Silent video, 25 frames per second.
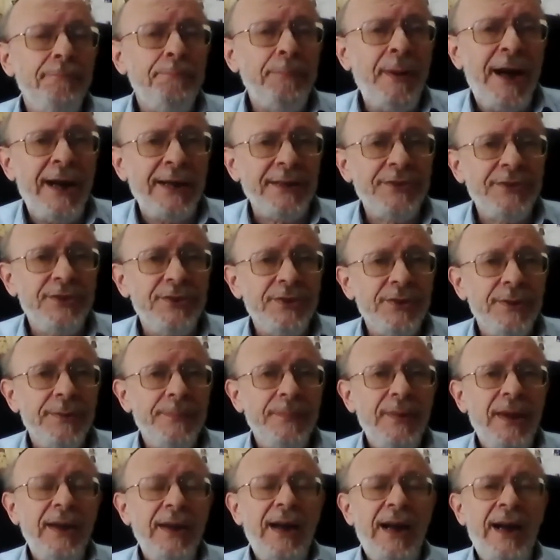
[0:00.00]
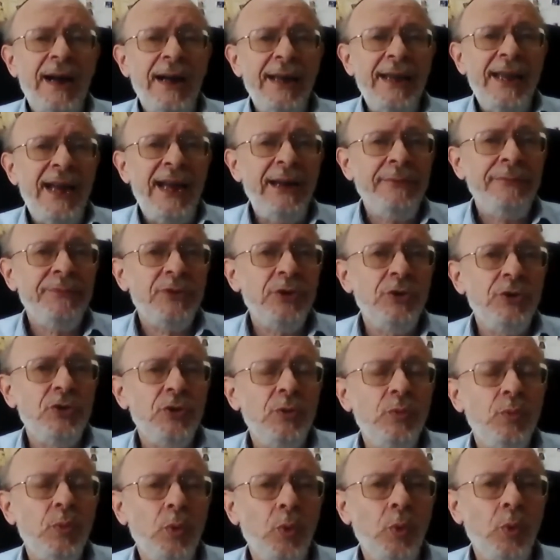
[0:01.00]
but I have to
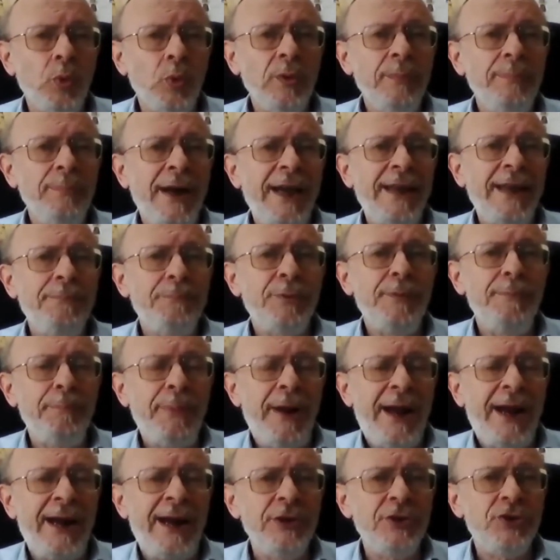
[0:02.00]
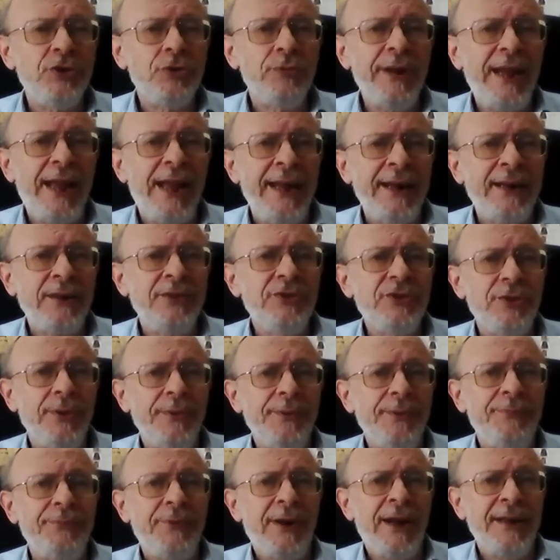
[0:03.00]
do all my preparatory acts on
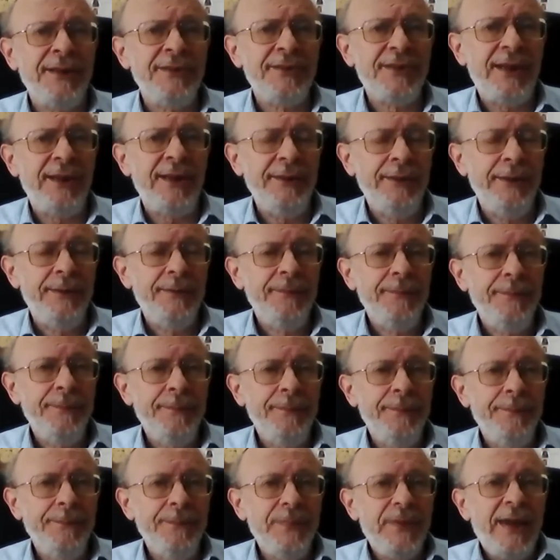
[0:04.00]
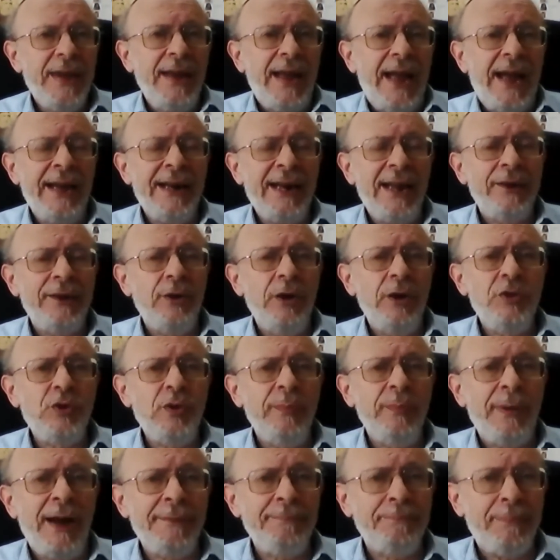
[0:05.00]
the Friday. And I got to
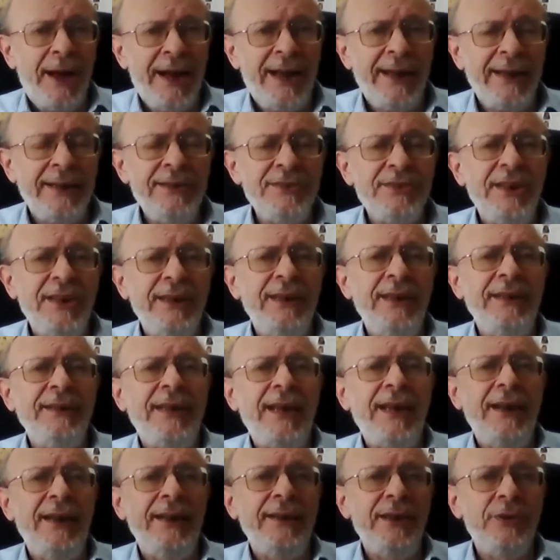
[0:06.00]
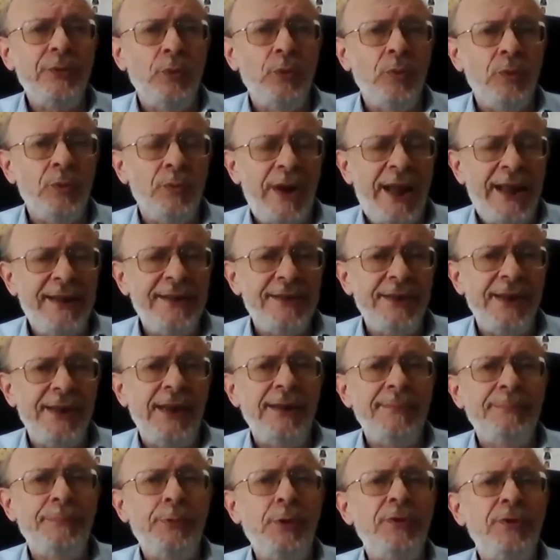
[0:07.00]
do my binding and getting it all ready
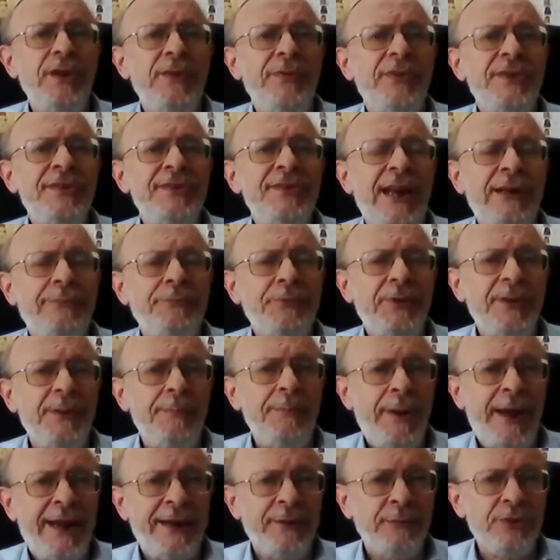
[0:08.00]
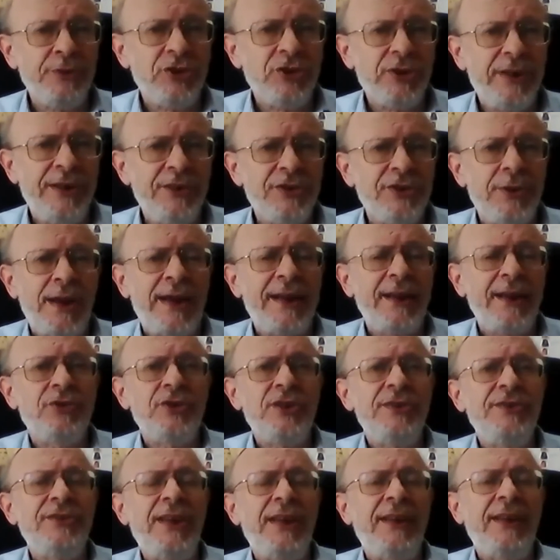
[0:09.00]
and putting the stuff in the pouches so I can
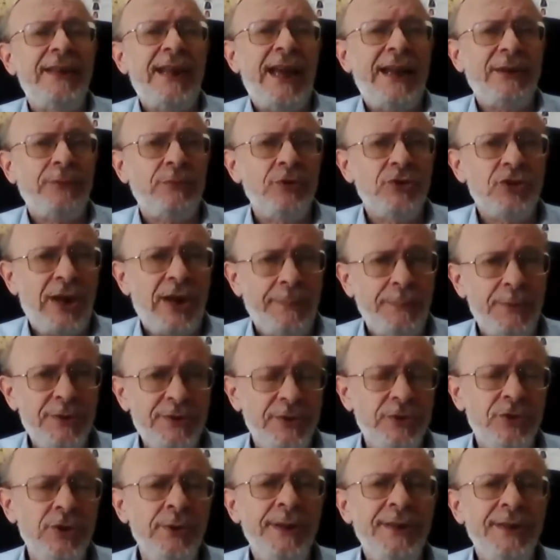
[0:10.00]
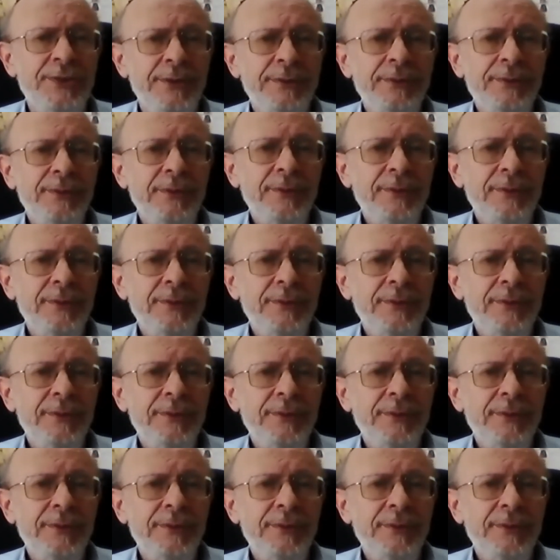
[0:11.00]
just take it out on Shabbos and do it.